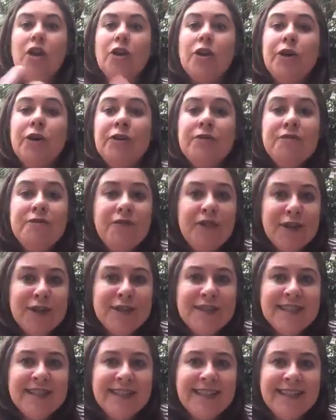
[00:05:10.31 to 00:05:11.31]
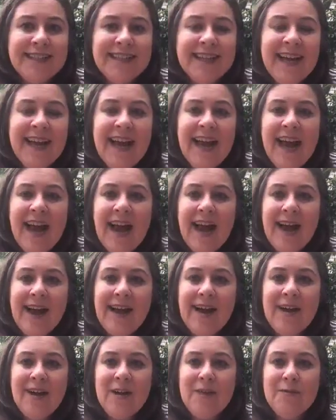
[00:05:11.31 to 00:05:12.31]
Conversely,
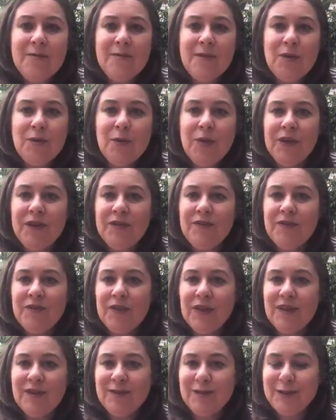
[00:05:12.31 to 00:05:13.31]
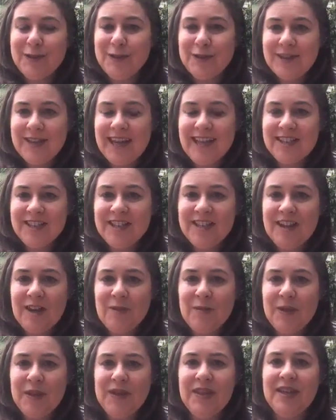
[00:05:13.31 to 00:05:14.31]
with catching
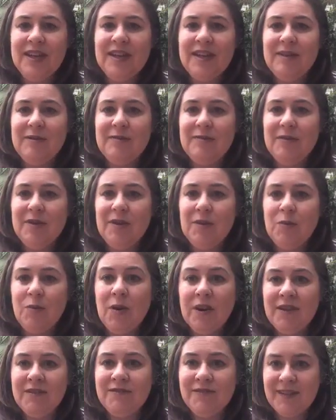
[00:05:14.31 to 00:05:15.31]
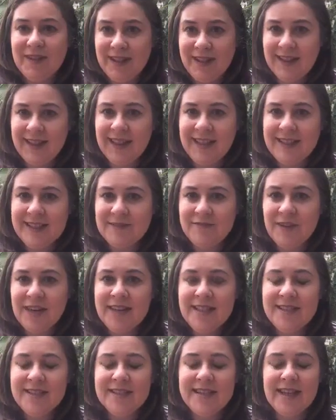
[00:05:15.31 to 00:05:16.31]
up with one of Glenn's
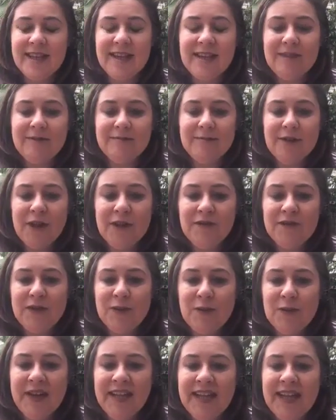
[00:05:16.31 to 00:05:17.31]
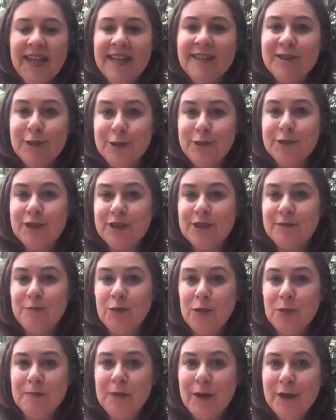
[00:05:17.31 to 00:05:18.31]
friends over the weekend who's just
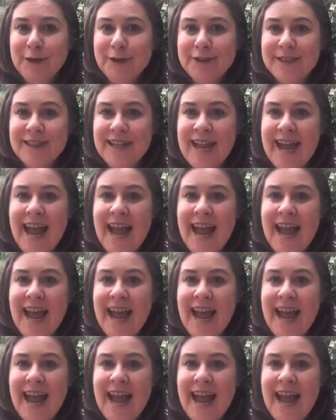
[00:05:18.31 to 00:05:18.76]
bought a boat,